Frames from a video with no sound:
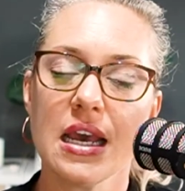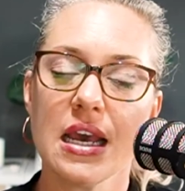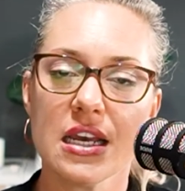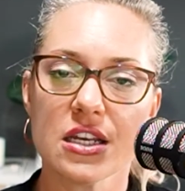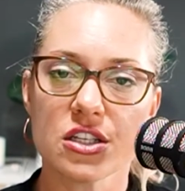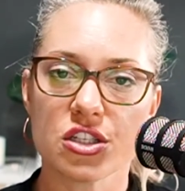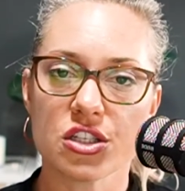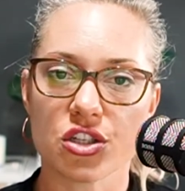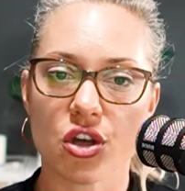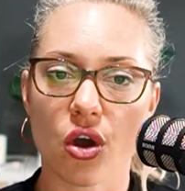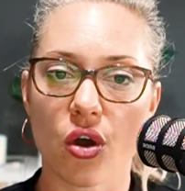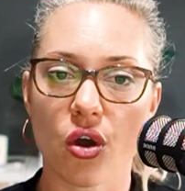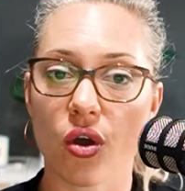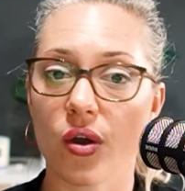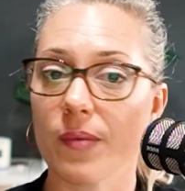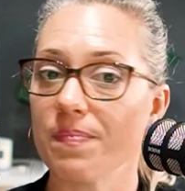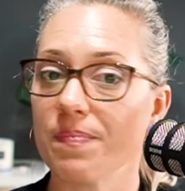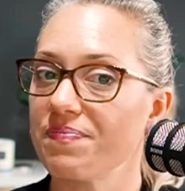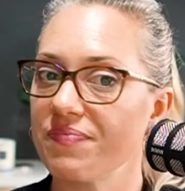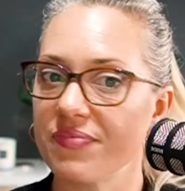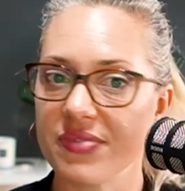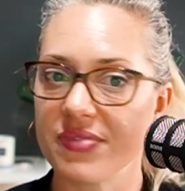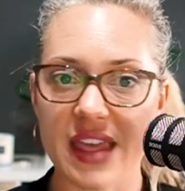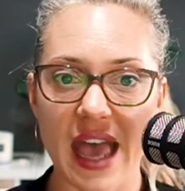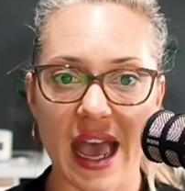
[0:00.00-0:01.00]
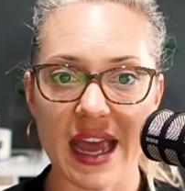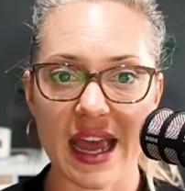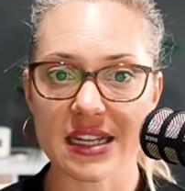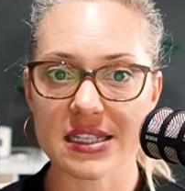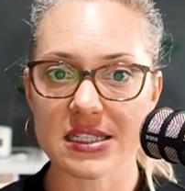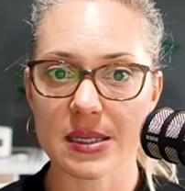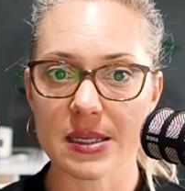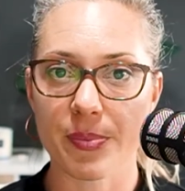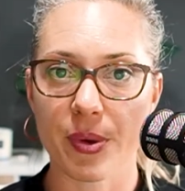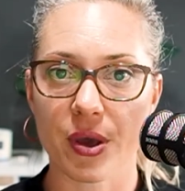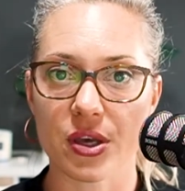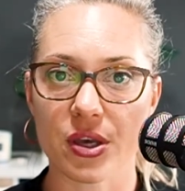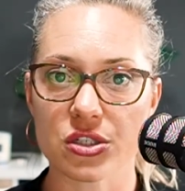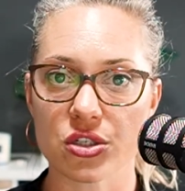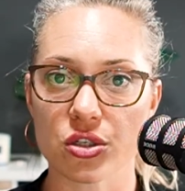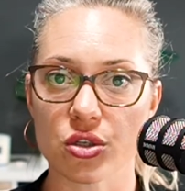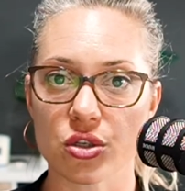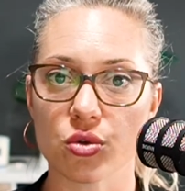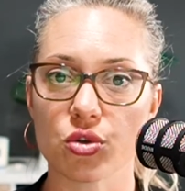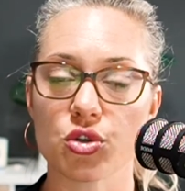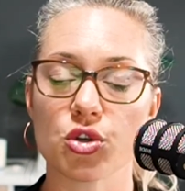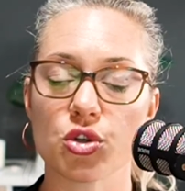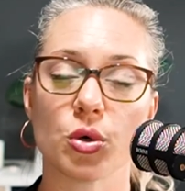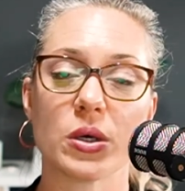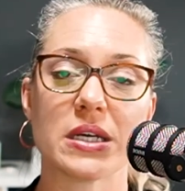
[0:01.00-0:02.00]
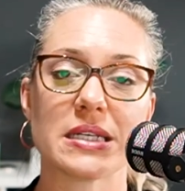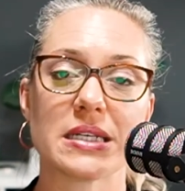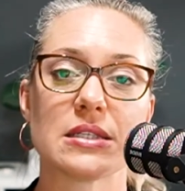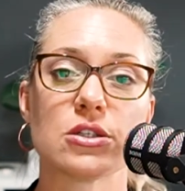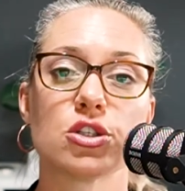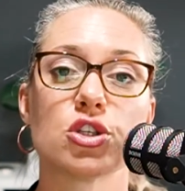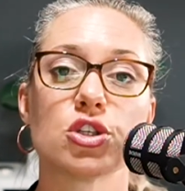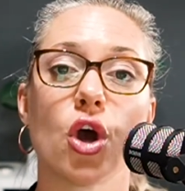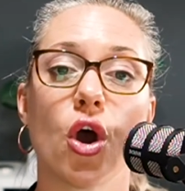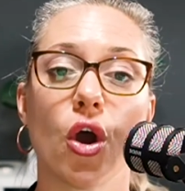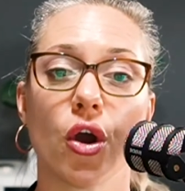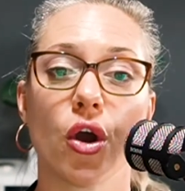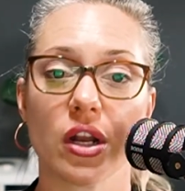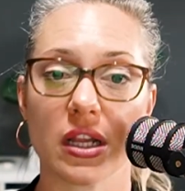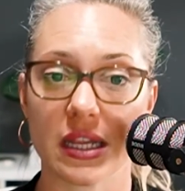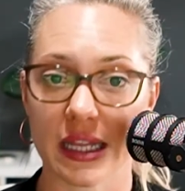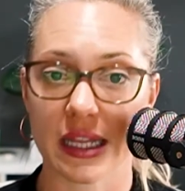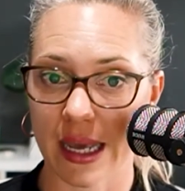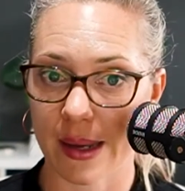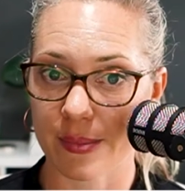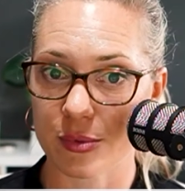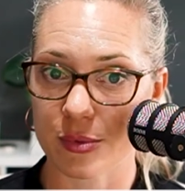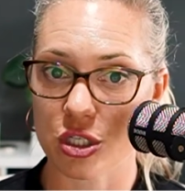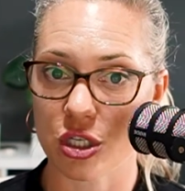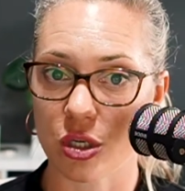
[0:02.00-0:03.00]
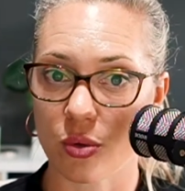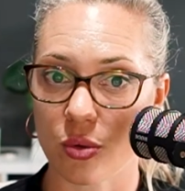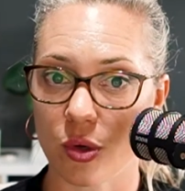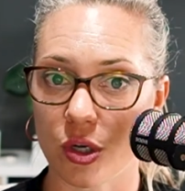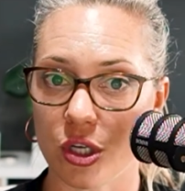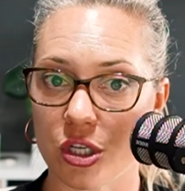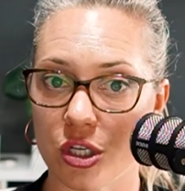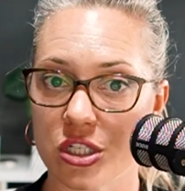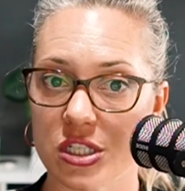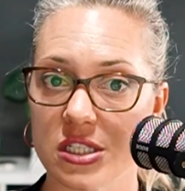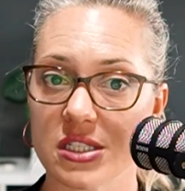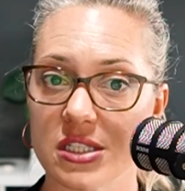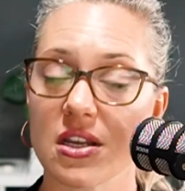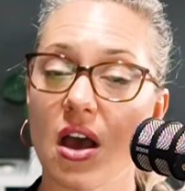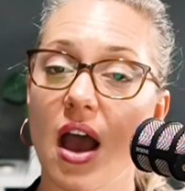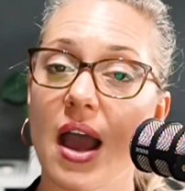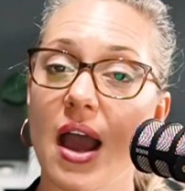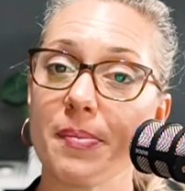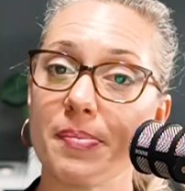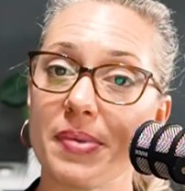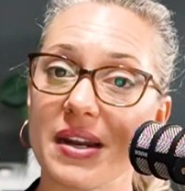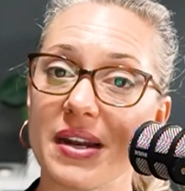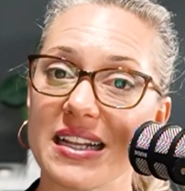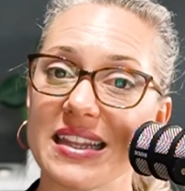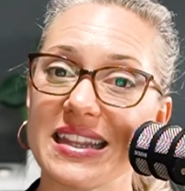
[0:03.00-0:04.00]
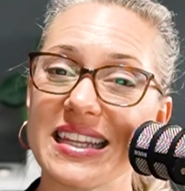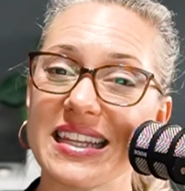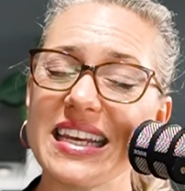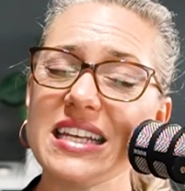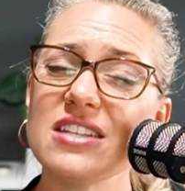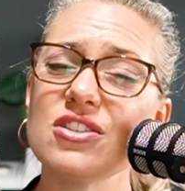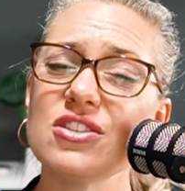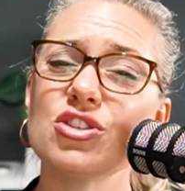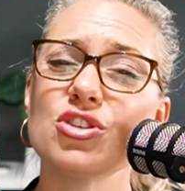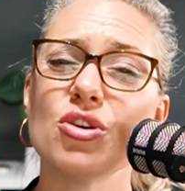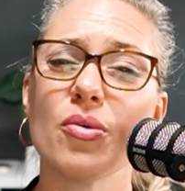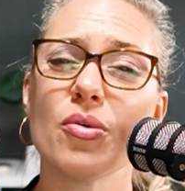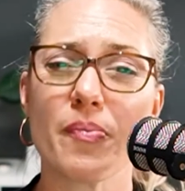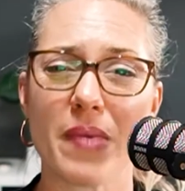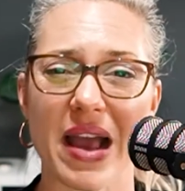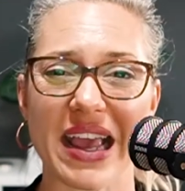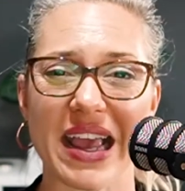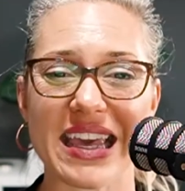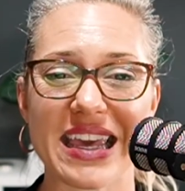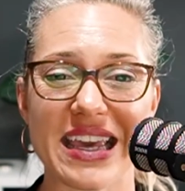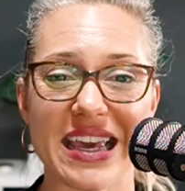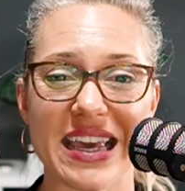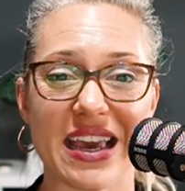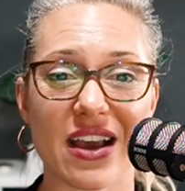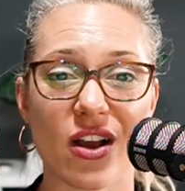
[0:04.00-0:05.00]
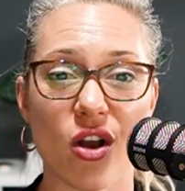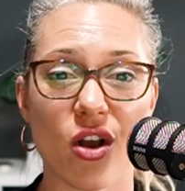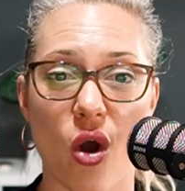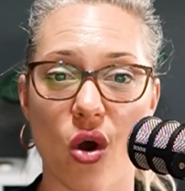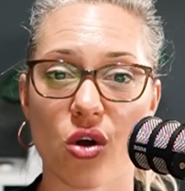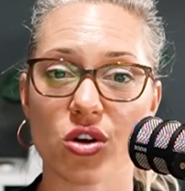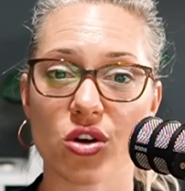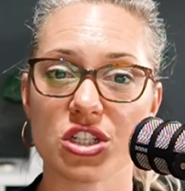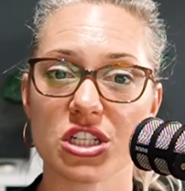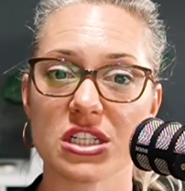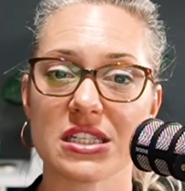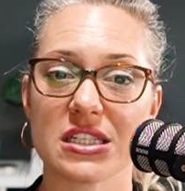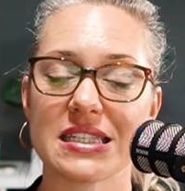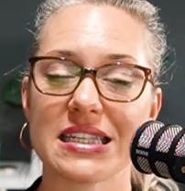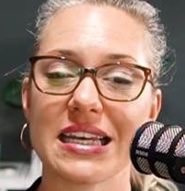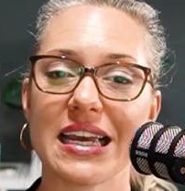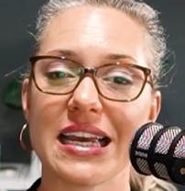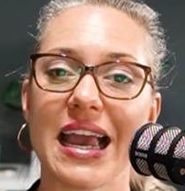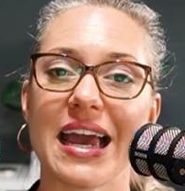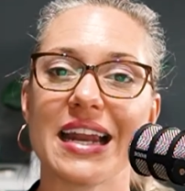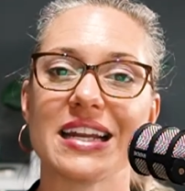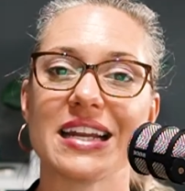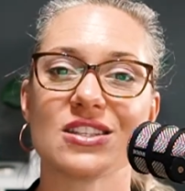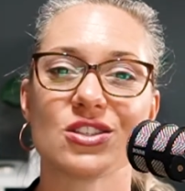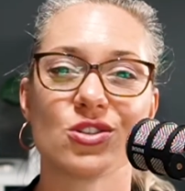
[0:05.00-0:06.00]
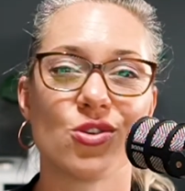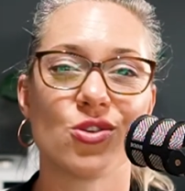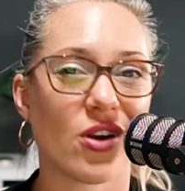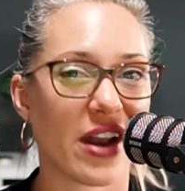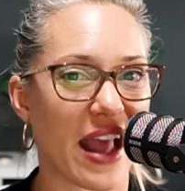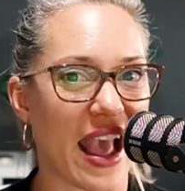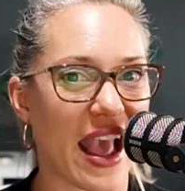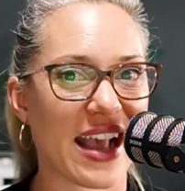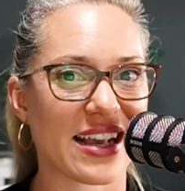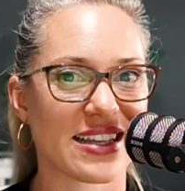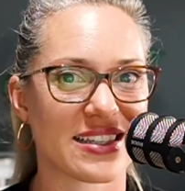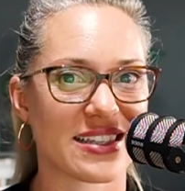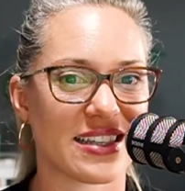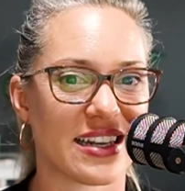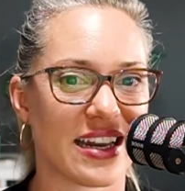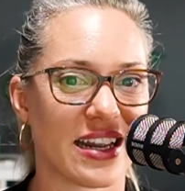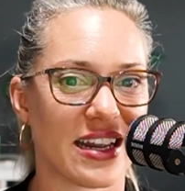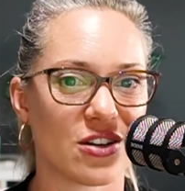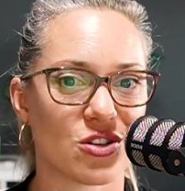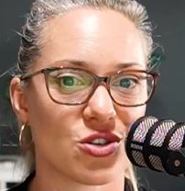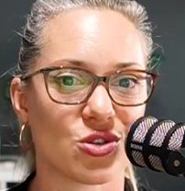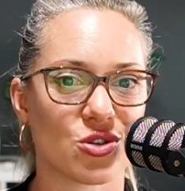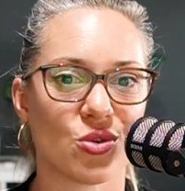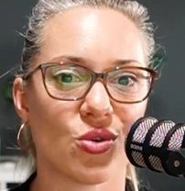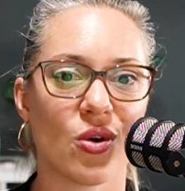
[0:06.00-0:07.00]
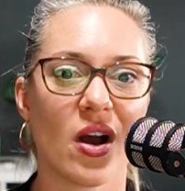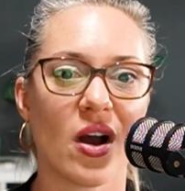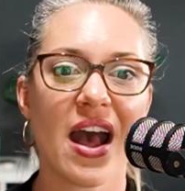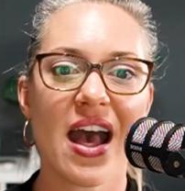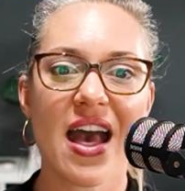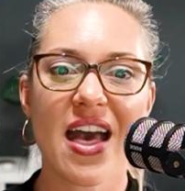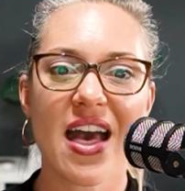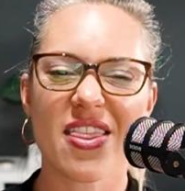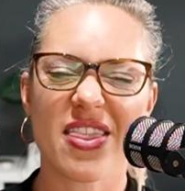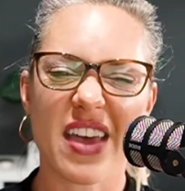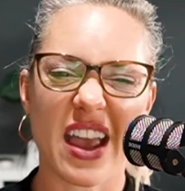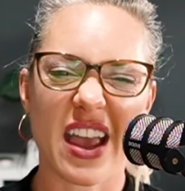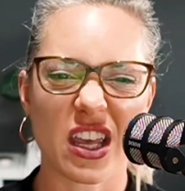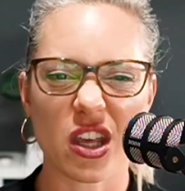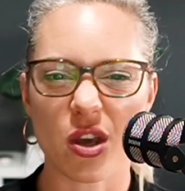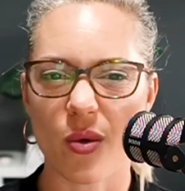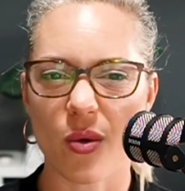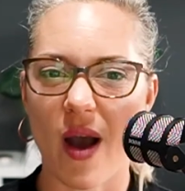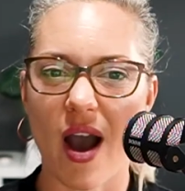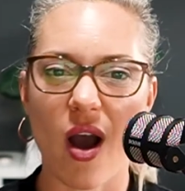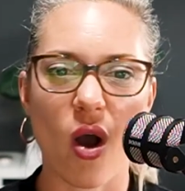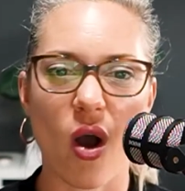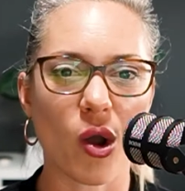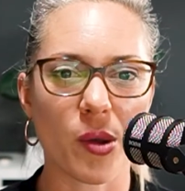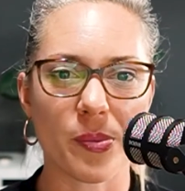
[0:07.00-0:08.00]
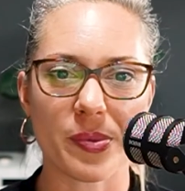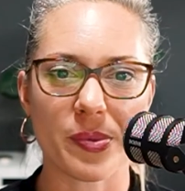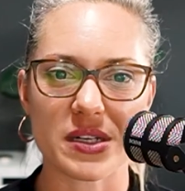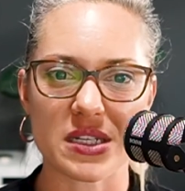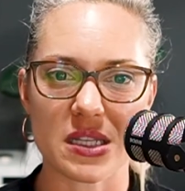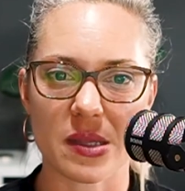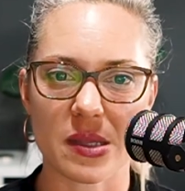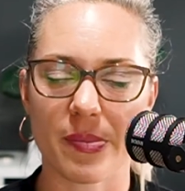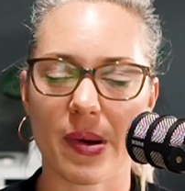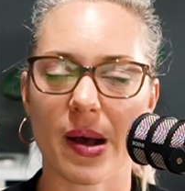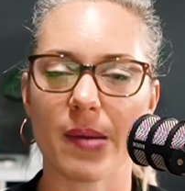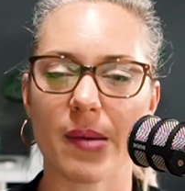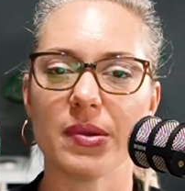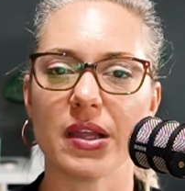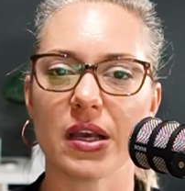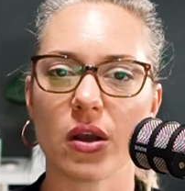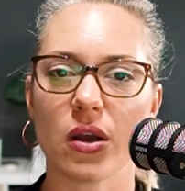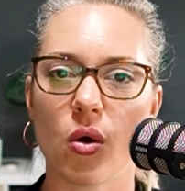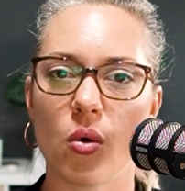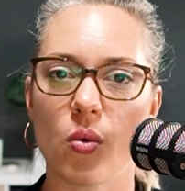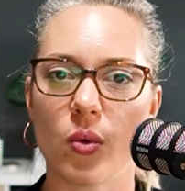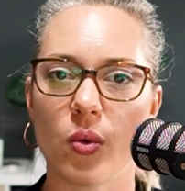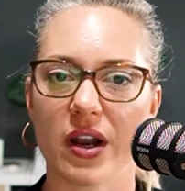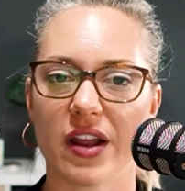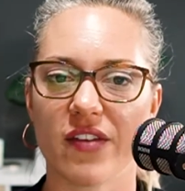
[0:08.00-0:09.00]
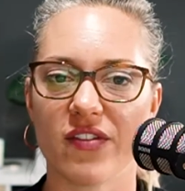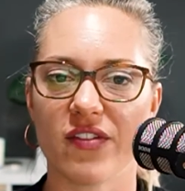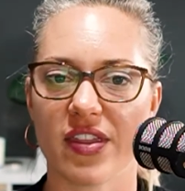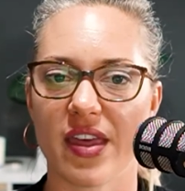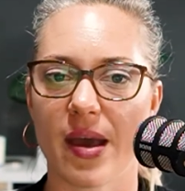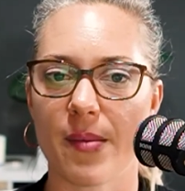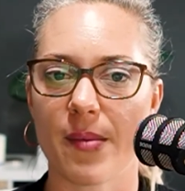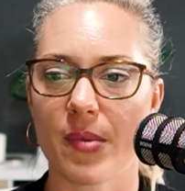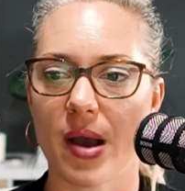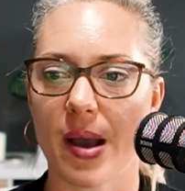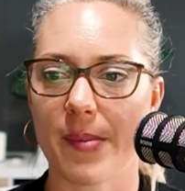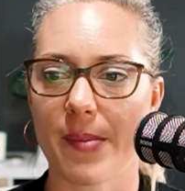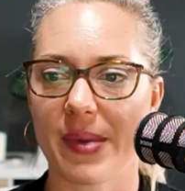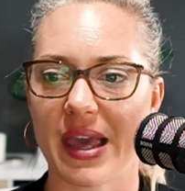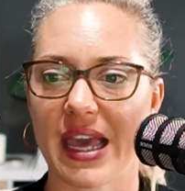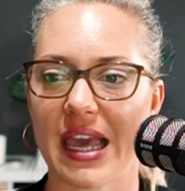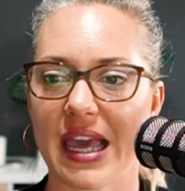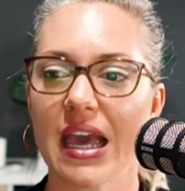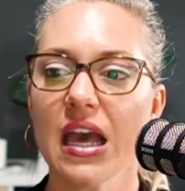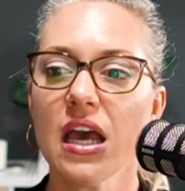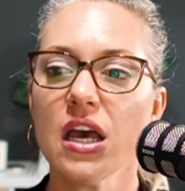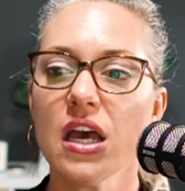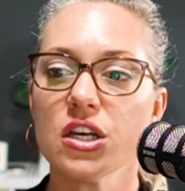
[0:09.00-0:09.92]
So that is a personal choice, totally up to you what you decide, but at least you're making it consciously and it's not accidental that you are open to the public or whatever that might be.